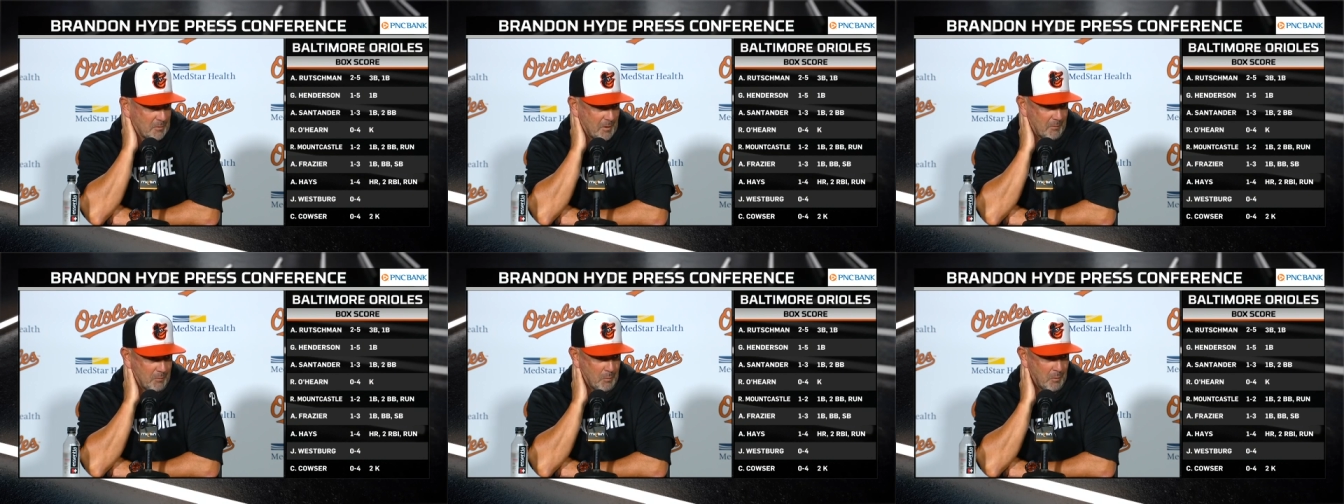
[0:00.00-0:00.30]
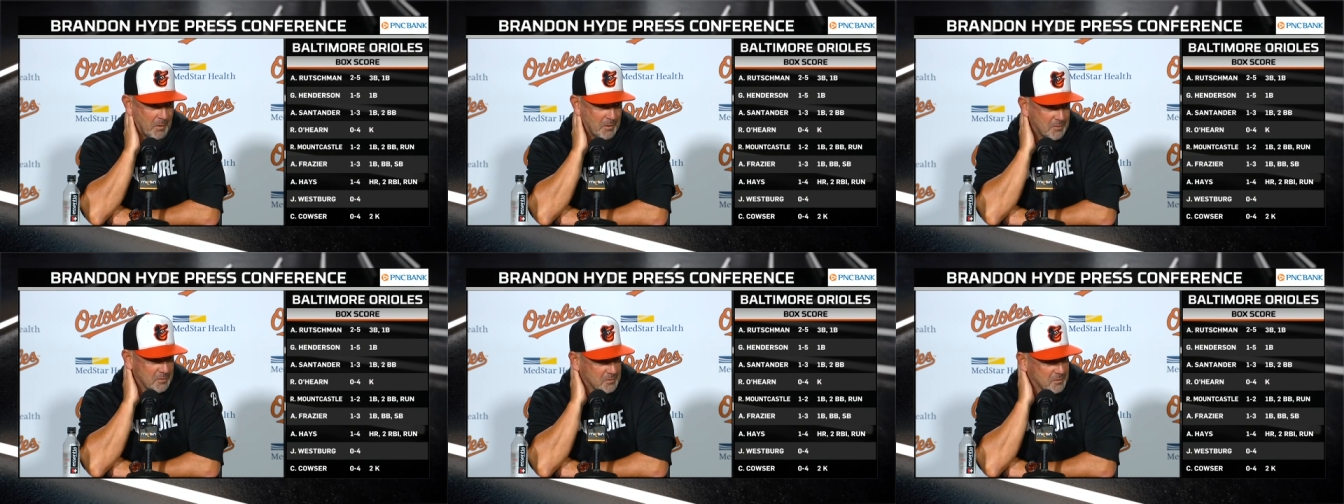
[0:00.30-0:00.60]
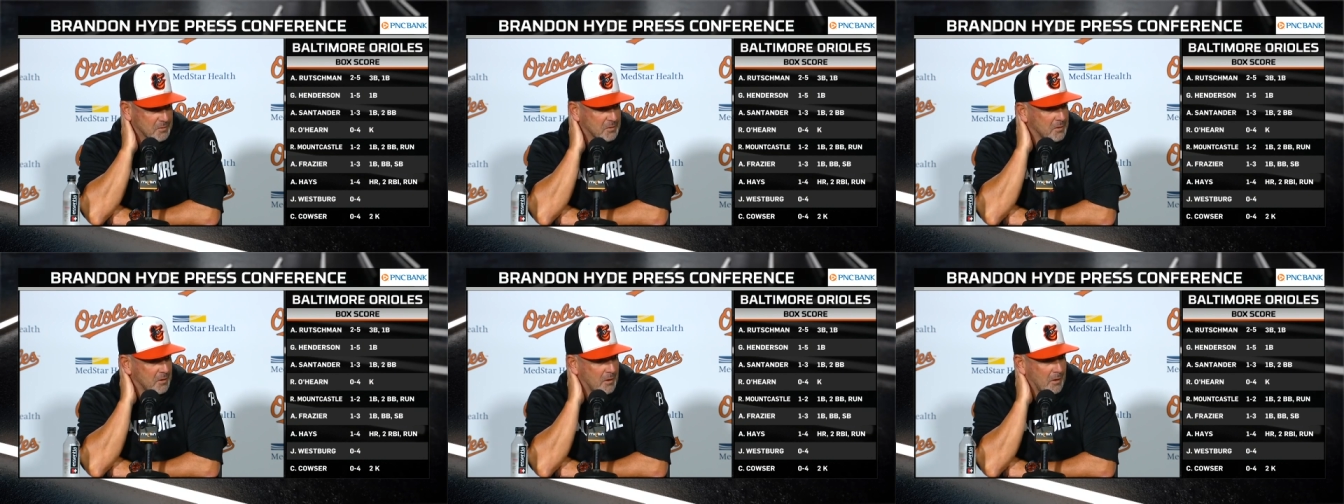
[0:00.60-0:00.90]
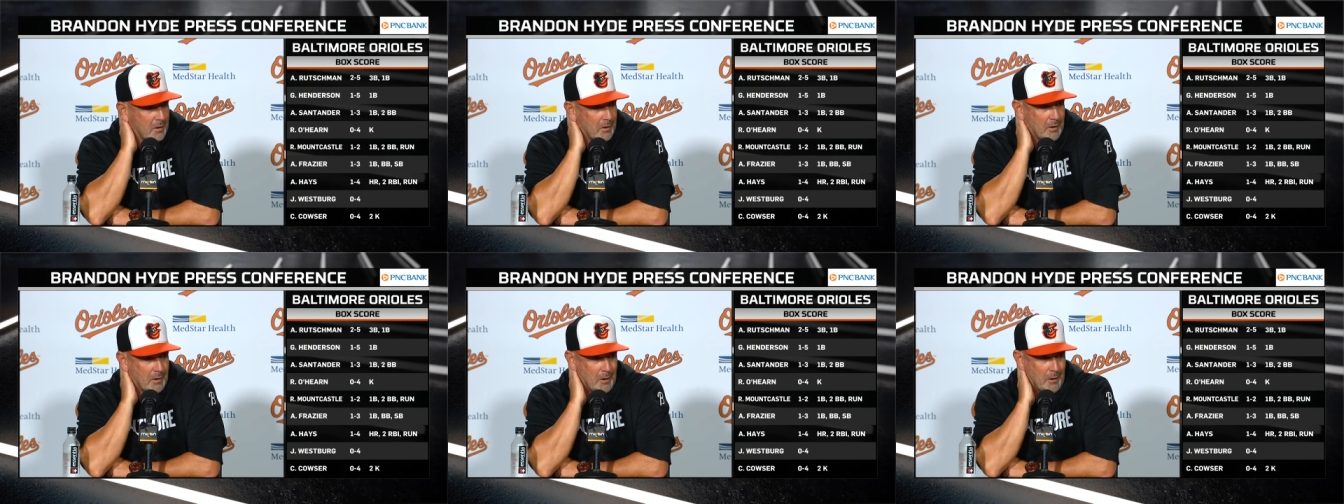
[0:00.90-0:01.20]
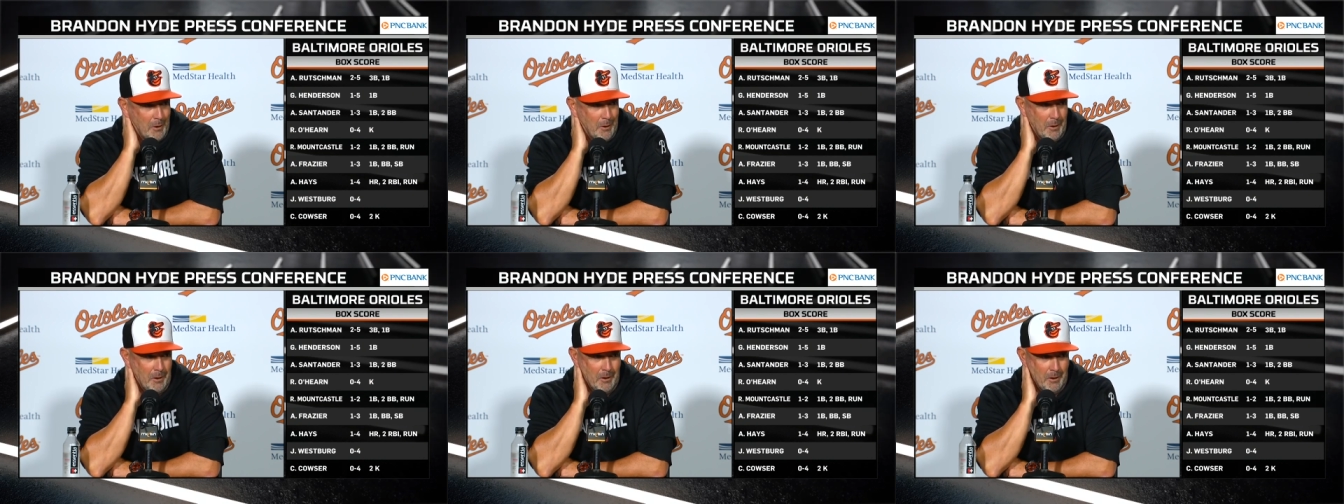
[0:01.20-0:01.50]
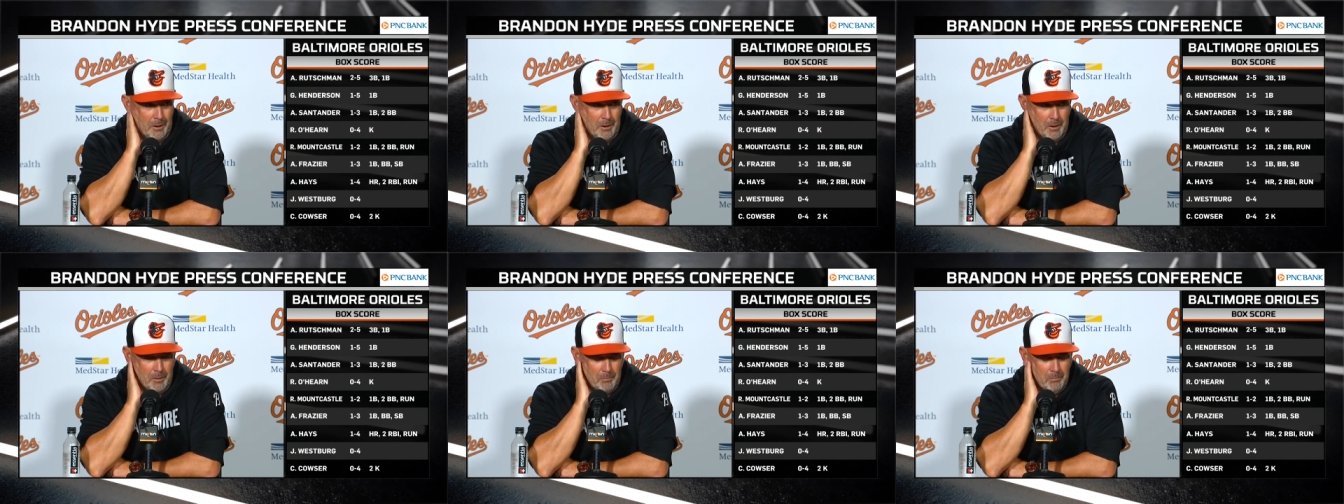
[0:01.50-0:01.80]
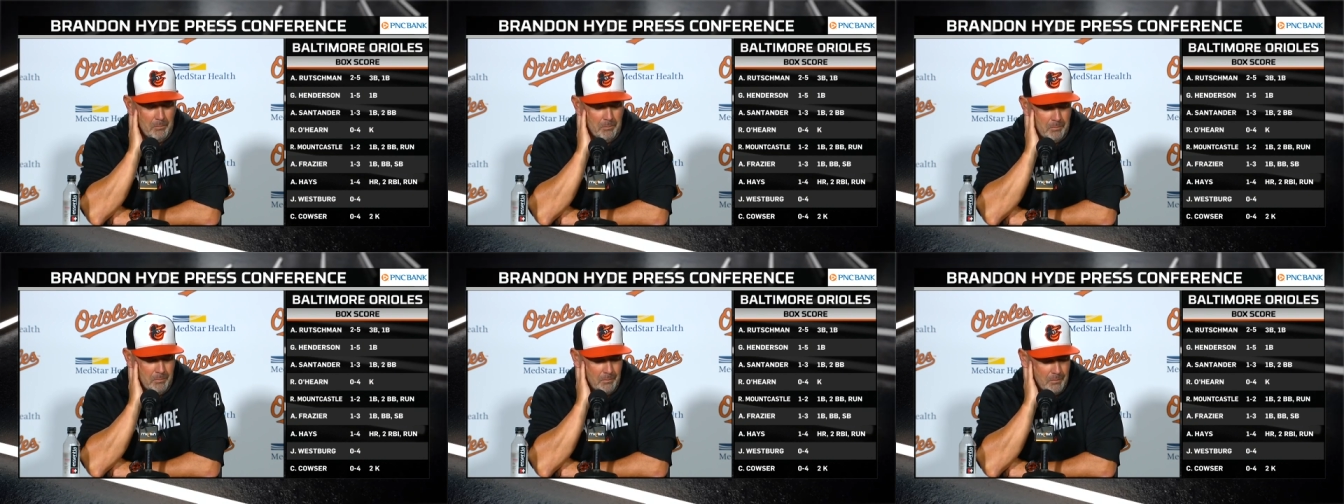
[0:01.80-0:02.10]
a tough questions.
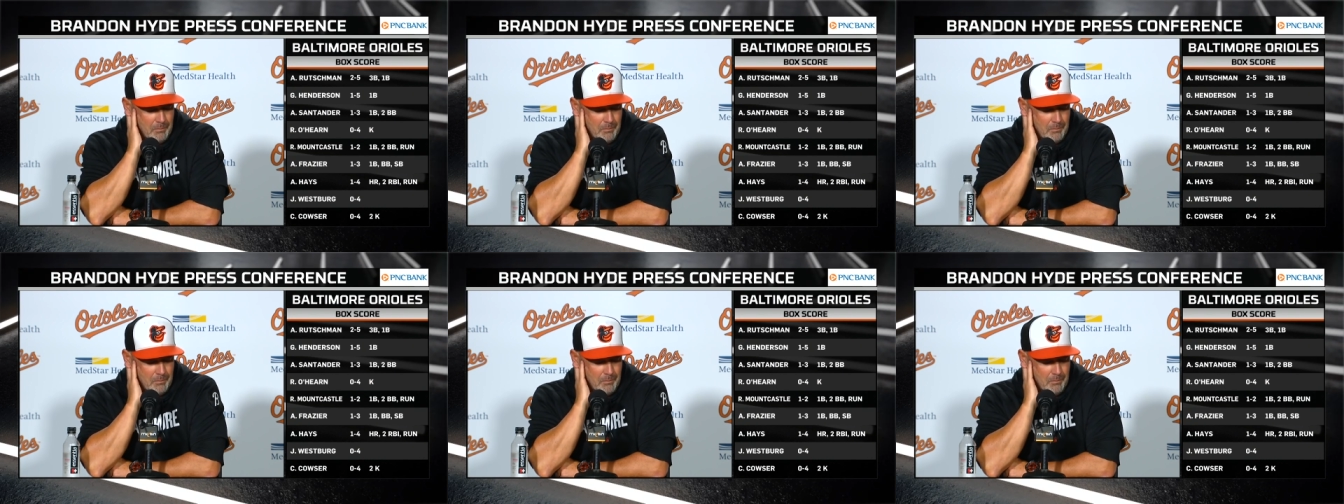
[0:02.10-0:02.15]
Um,